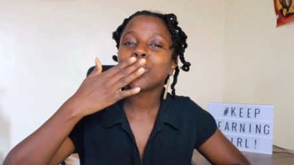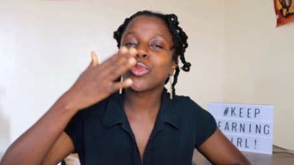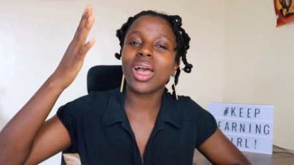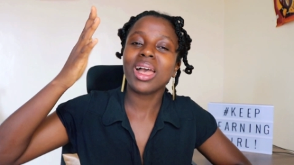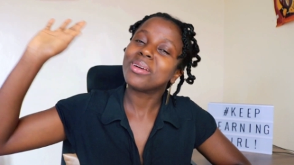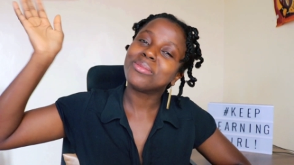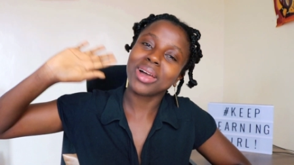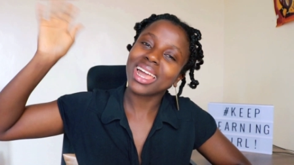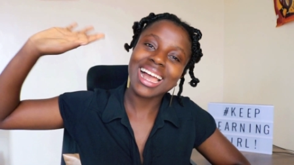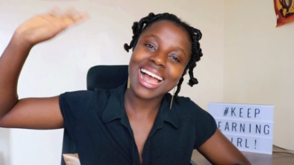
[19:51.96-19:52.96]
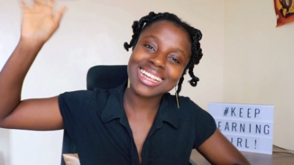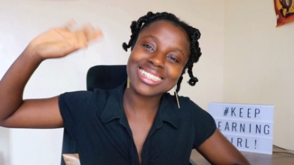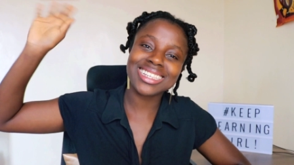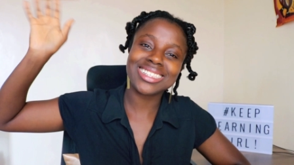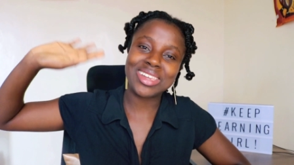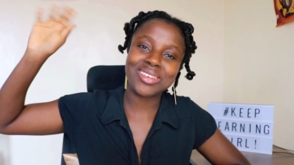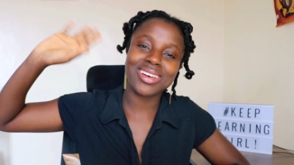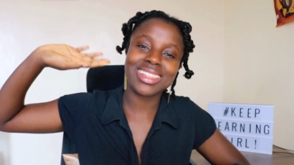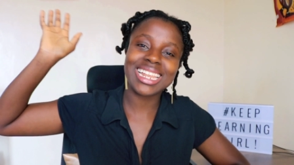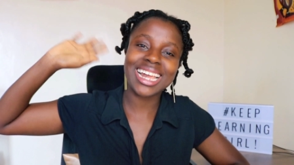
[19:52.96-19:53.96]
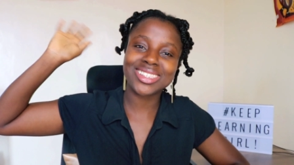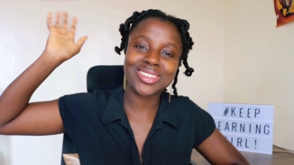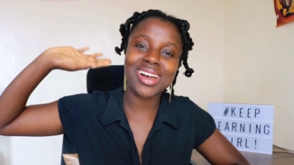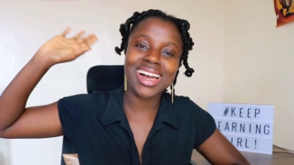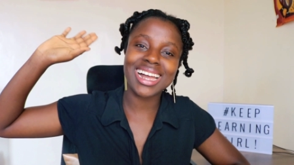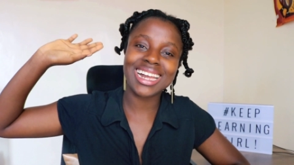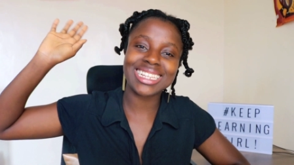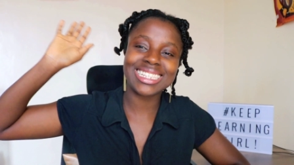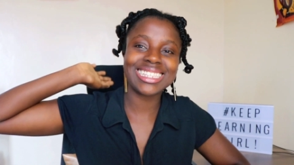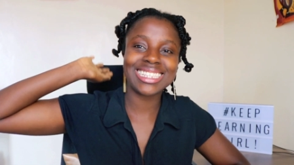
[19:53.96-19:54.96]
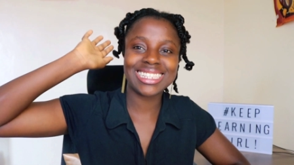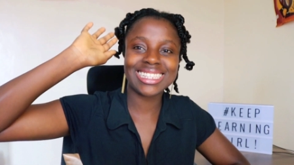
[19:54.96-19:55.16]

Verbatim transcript: Mwah! bye guys see you on the next one